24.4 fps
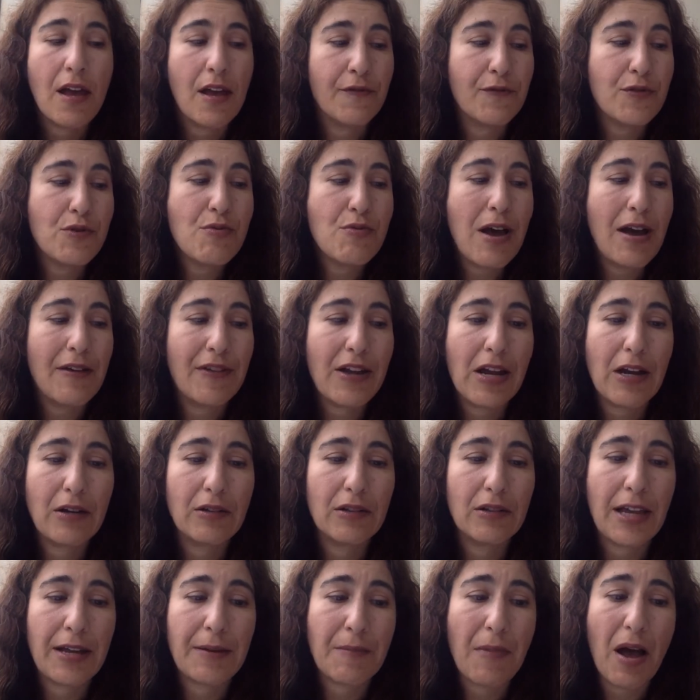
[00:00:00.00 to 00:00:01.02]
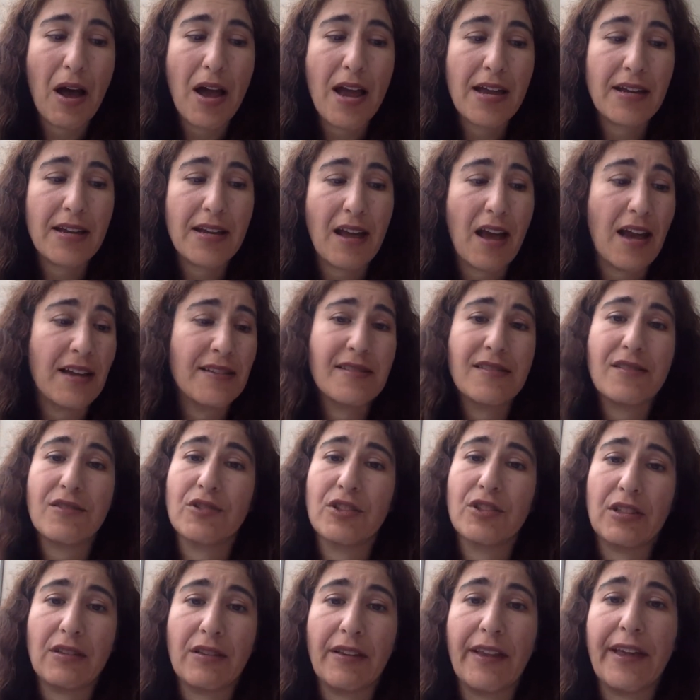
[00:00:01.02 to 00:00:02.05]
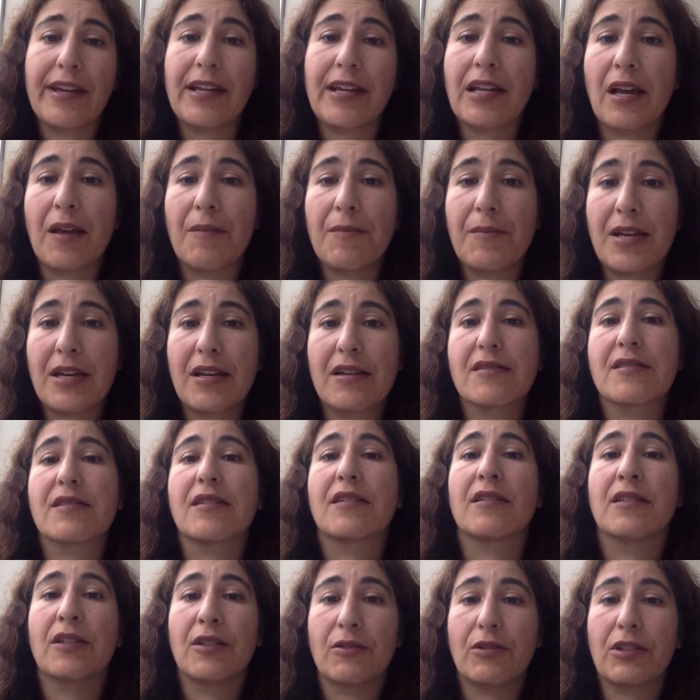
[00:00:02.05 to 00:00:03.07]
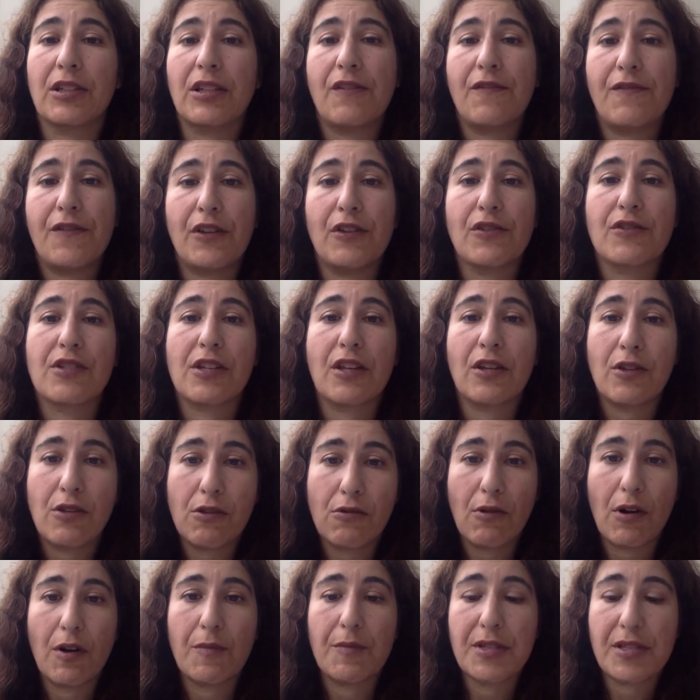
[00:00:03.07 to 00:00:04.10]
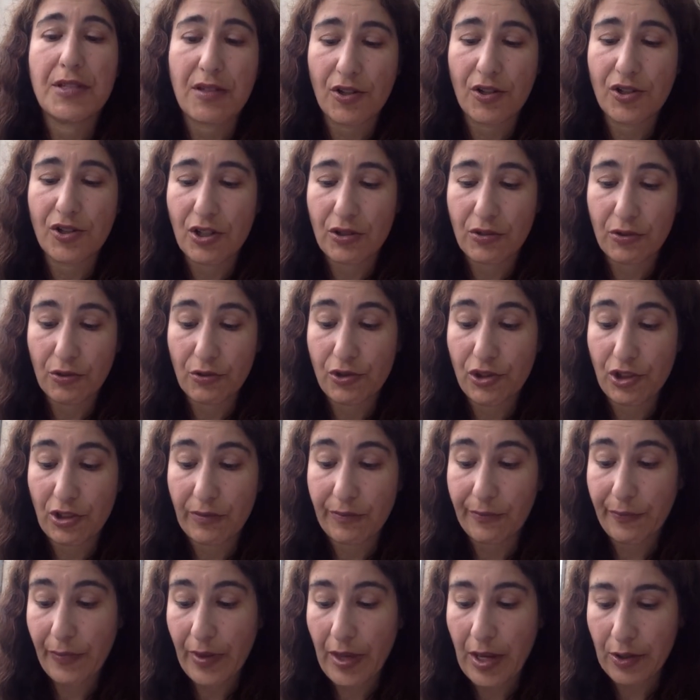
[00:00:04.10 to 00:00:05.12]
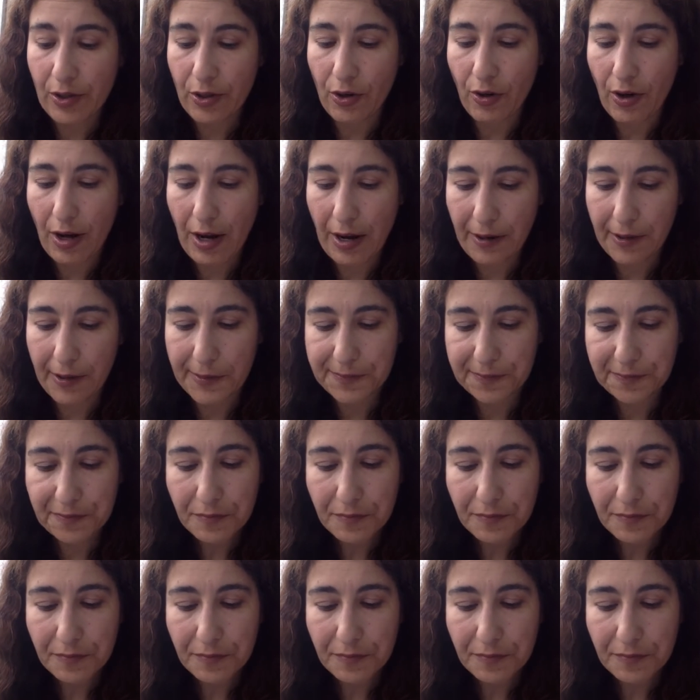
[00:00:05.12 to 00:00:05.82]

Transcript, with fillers: If you have hair like mine, I still didn't like it because it literally feels like you are massaging lotion in your hair.